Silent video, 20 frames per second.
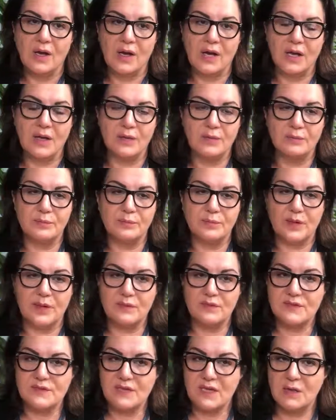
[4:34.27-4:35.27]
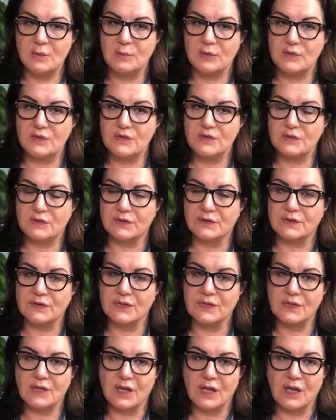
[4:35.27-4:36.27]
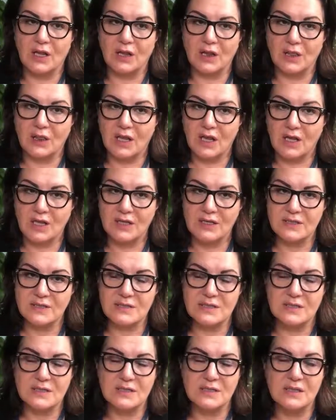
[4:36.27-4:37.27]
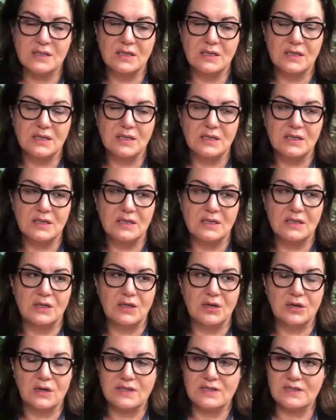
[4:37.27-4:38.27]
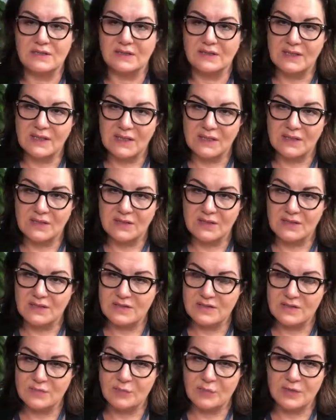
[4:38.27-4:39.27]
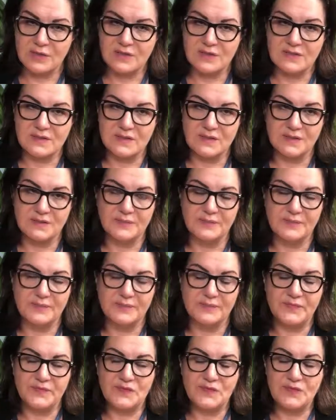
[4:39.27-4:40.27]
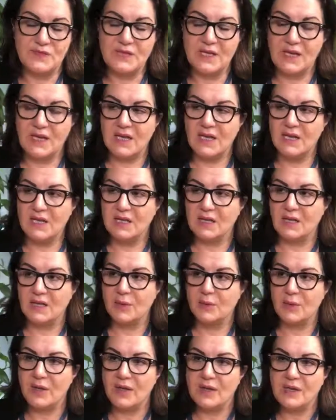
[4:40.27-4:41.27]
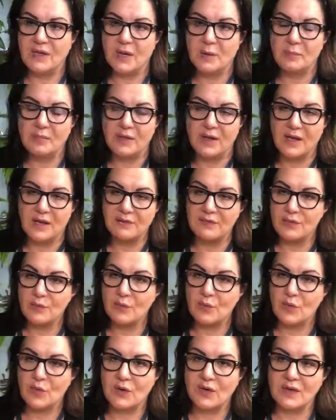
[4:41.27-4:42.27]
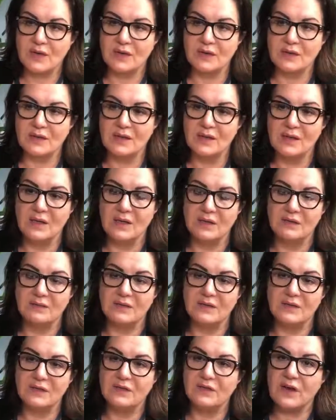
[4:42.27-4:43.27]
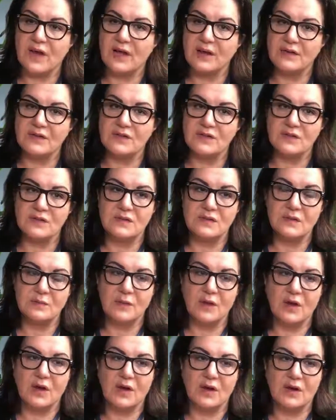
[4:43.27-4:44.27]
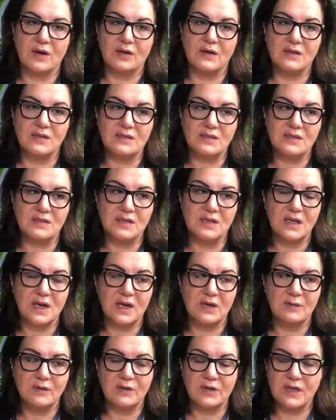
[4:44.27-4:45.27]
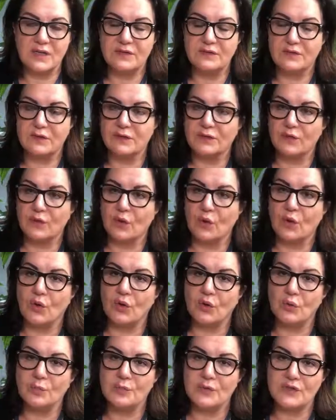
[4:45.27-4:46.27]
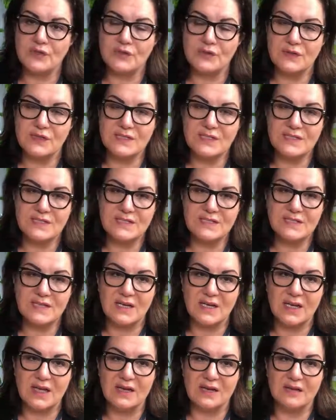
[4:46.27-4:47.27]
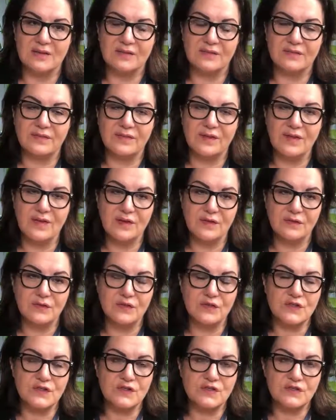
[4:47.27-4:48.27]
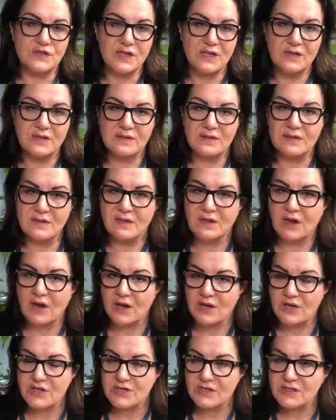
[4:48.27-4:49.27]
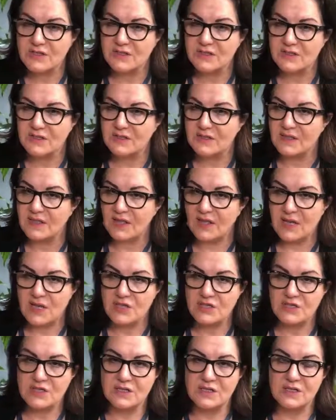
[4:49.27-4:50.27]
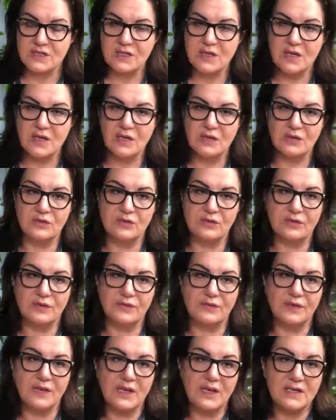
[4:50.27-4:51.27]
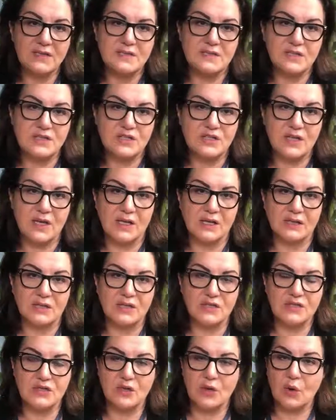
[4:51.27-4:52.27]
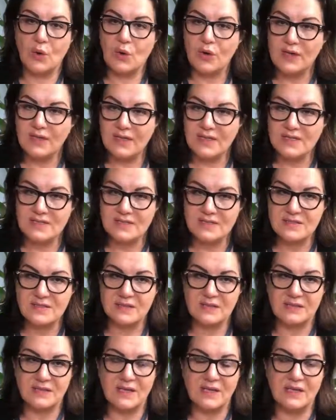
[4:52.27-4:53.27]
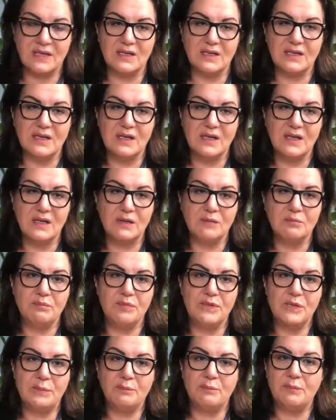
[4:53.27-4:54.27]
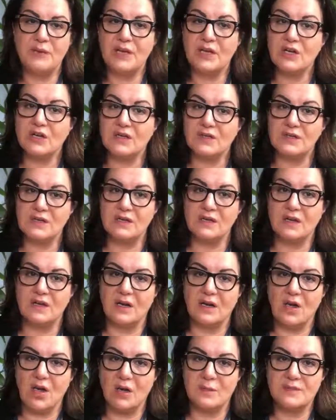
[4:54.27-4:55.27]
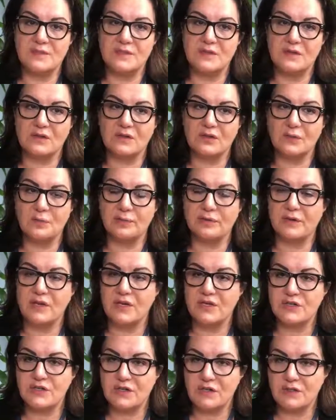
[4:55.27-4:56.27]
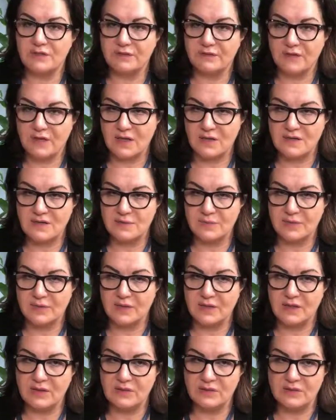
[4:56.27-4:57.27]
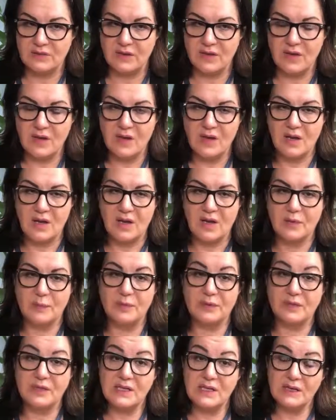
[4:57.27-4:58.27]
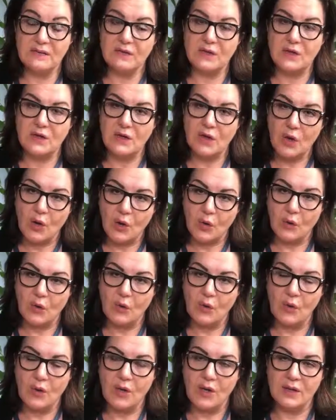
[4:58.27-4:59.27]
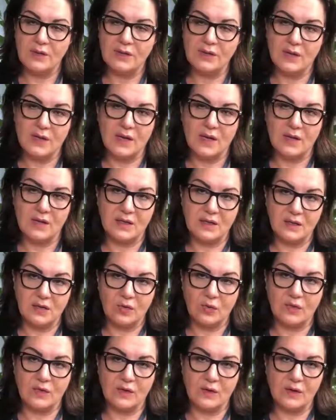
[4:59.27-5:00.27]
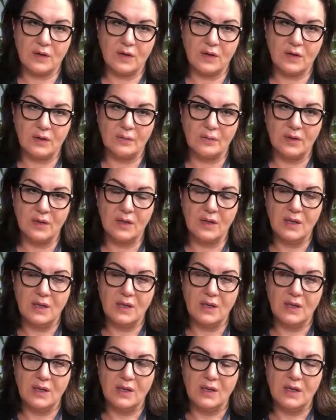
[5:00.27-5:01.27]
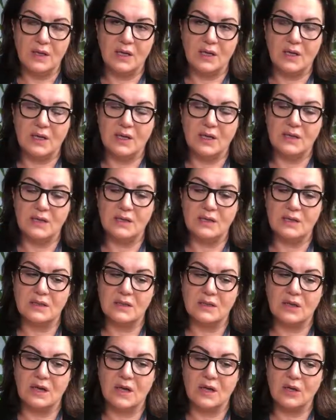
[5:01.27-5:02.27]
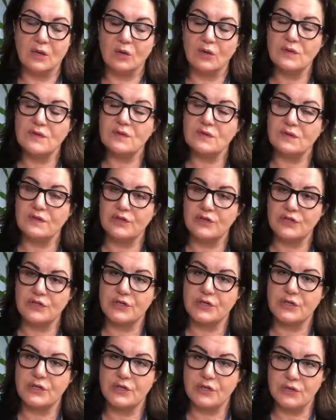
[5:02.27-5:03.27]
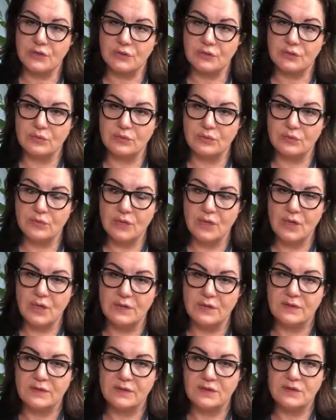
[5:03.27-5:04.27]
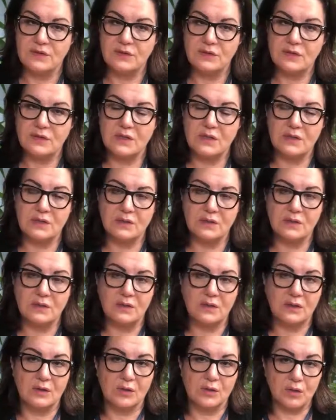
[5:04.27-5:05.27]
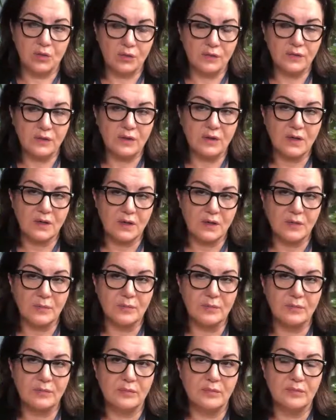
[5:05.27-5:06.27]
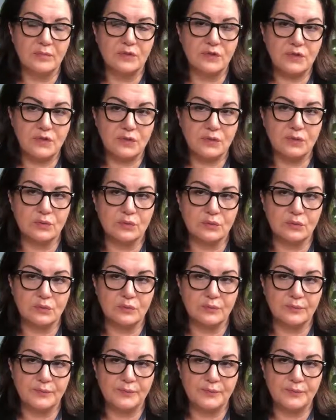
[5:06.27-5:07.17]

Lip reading: I was able to learn a lot, as a leader and as a person. Today, I wake up every morning with a gratitude in my heart. I'm grateful for all opportunities I have, for strength and courage and dedication to face the challenge, go against the grain, be bigger than any obstacle, pressure, and false belief. I believe and know that I can overcome. And I also assure you that you can overcome too.